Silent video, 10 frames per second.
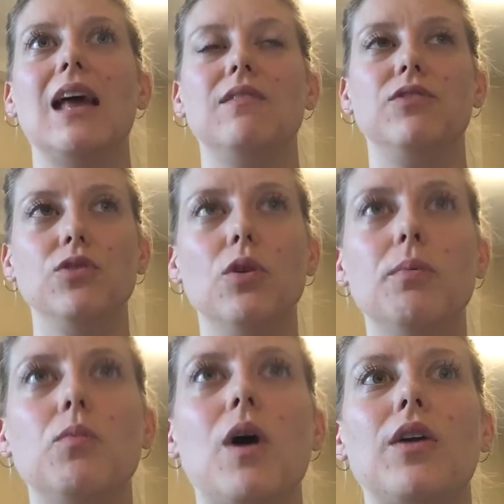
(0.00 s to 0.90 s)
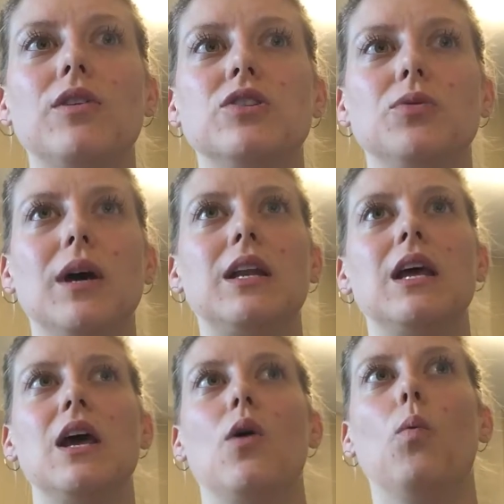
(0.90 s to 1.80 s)
and if you don't put water into
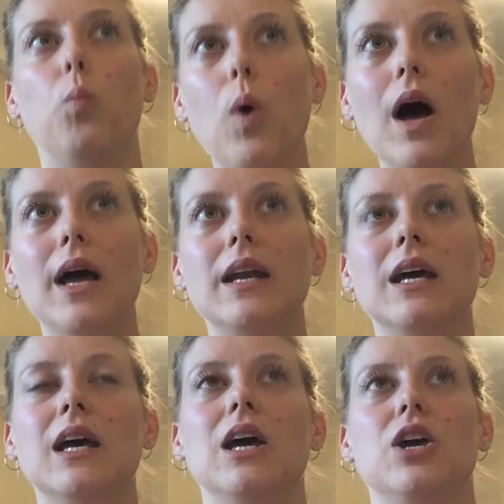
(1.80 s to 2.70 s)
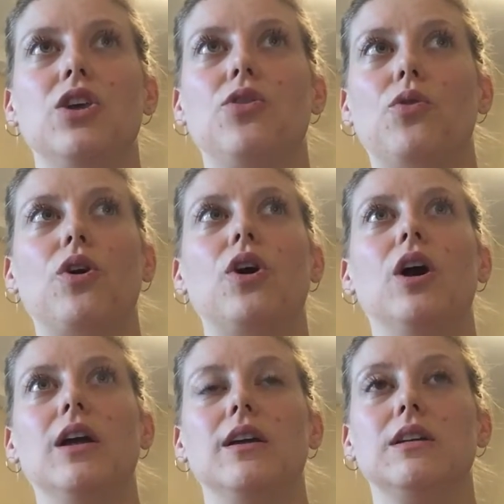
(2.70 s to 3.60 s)
it, one,
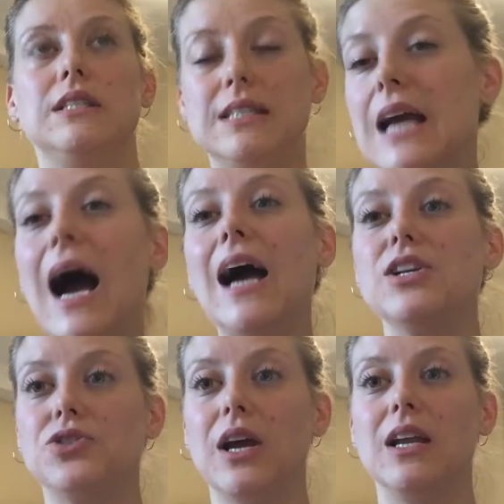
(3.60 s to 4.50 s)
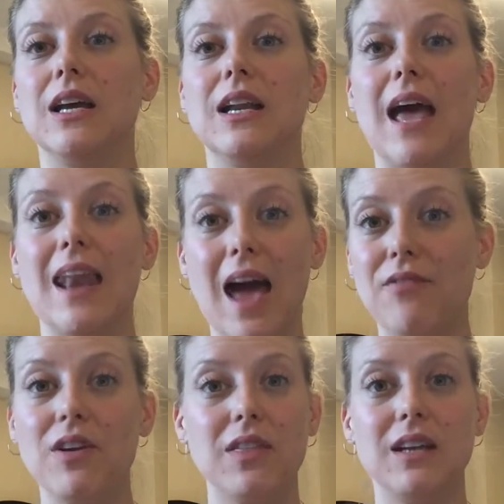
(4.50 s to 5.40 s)
you're dehydrated and
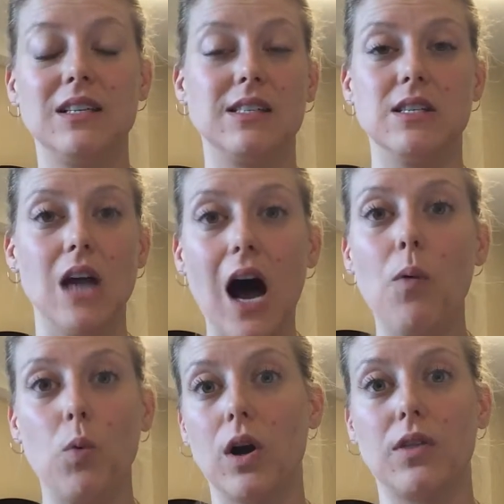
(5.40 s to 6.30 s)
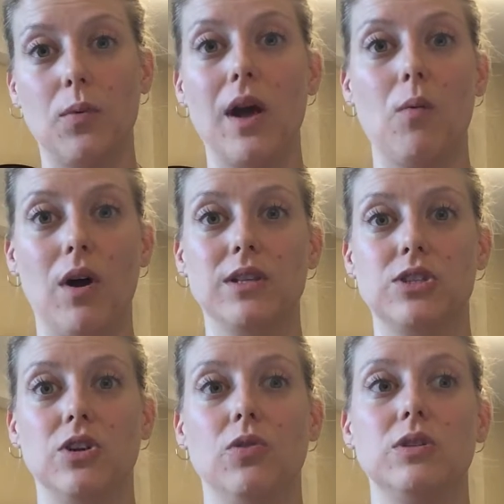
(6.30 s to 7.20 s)
everything does not work the way it
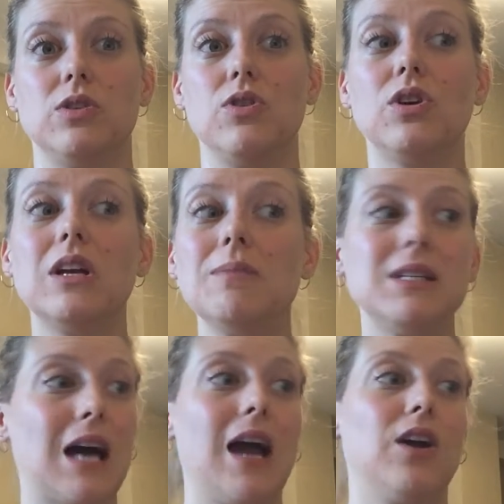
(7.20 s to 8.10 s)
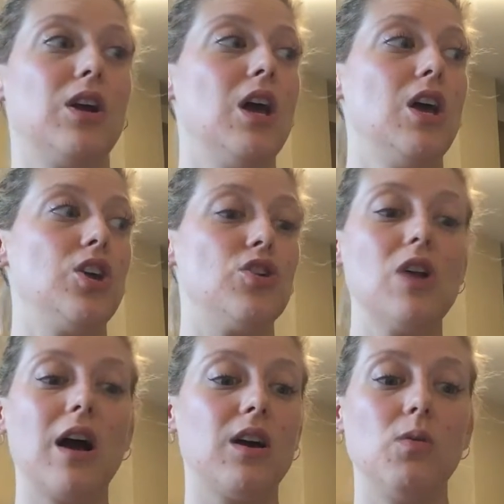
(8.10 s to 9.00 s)
wants to. So you're going to be tired. You're
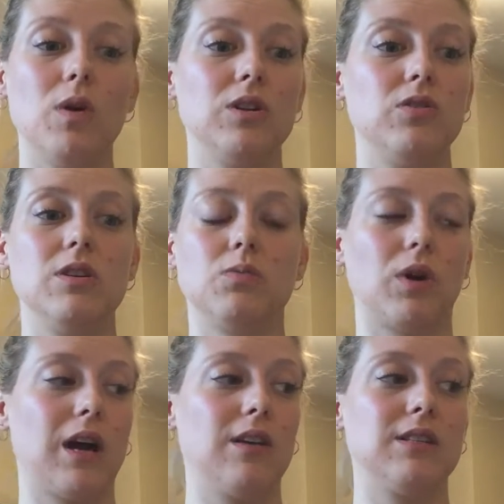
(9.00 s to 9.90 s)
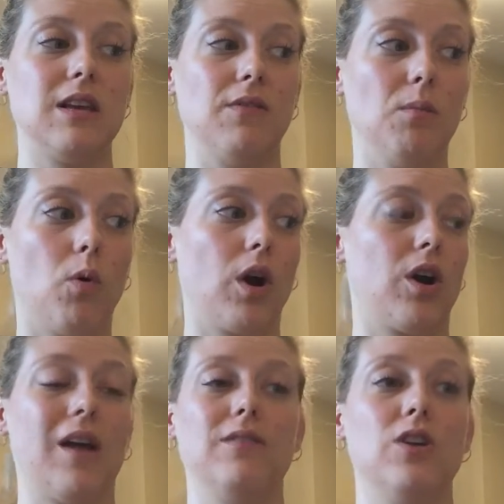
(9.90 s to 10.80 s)
not going to want to do these workouts even more.
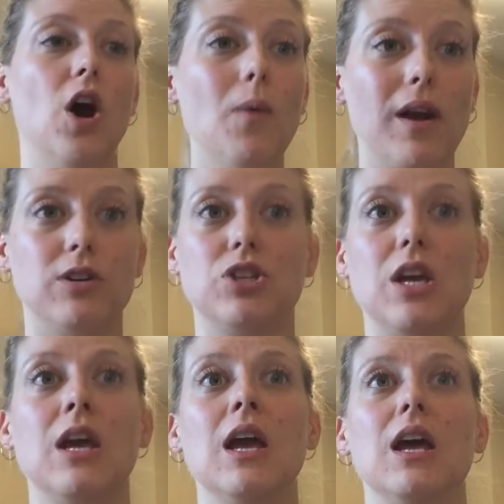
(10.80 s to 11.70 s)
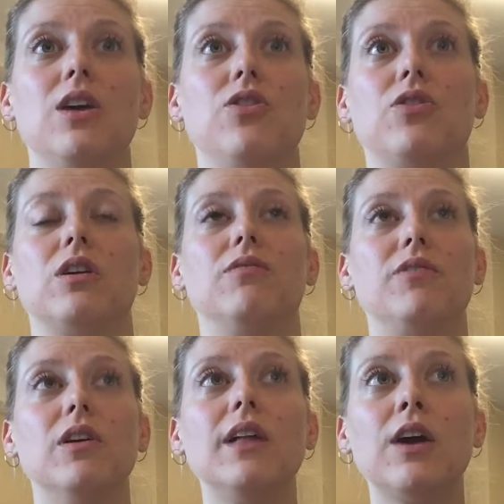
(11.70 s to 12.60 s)
You're going to have no energy. You're going to
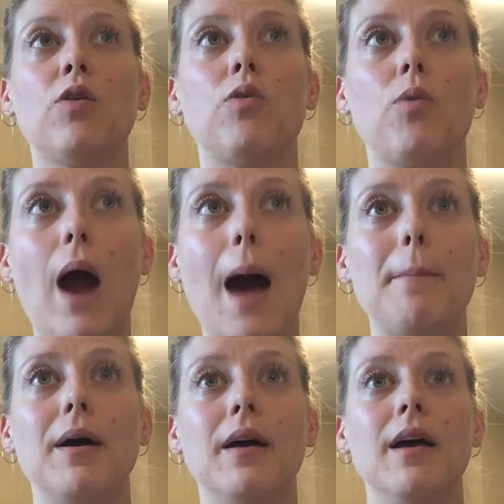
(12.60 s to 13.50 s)
feel like crap.